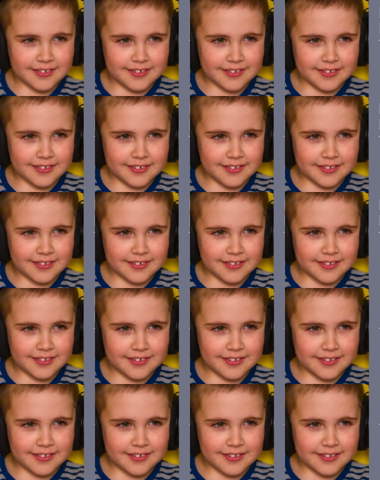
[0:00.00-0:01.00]

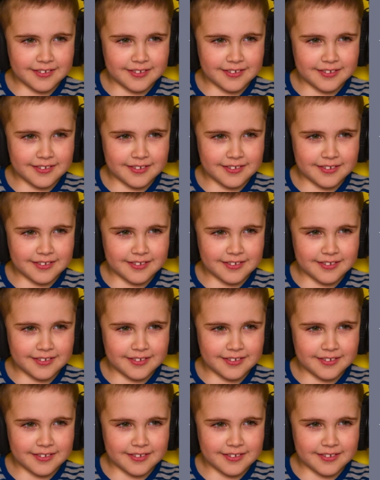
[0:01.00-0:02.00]

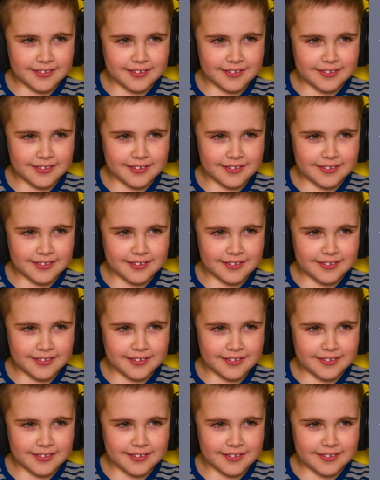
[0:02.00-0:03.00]

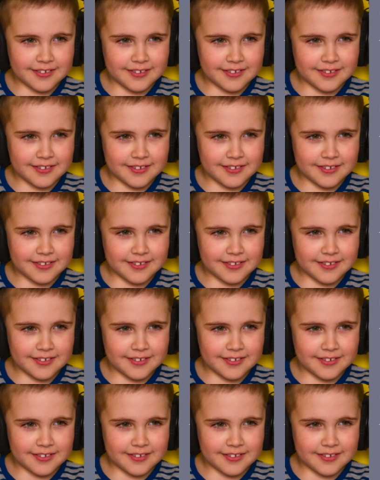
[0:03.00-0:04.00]

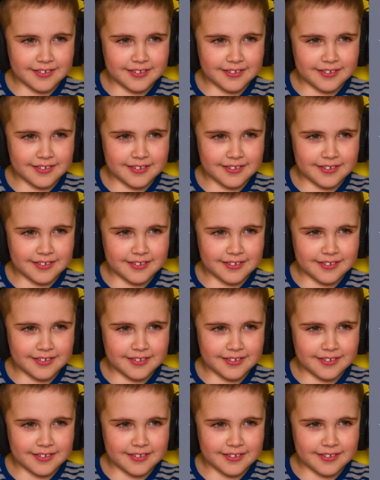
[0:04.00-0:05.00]

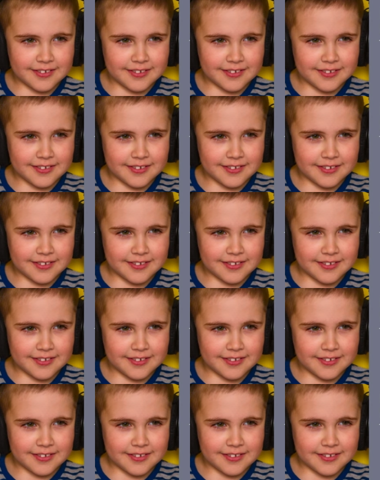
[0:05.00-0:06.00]

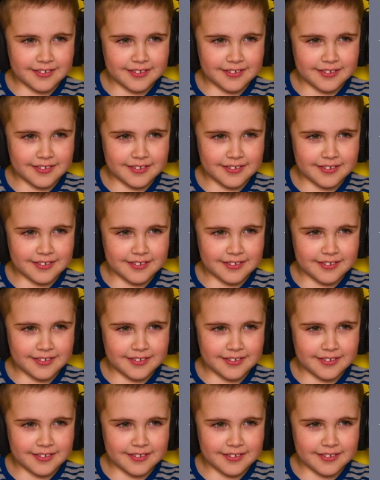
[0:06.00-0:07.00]

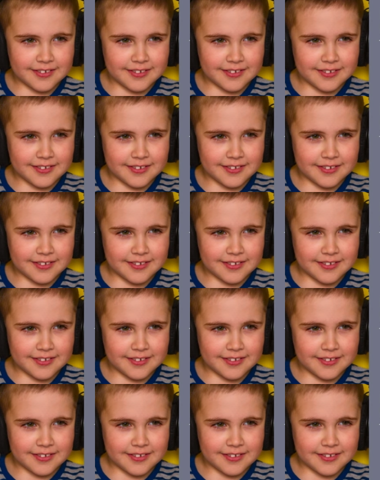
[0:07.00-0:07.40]
This is a still picture; no speech is visible.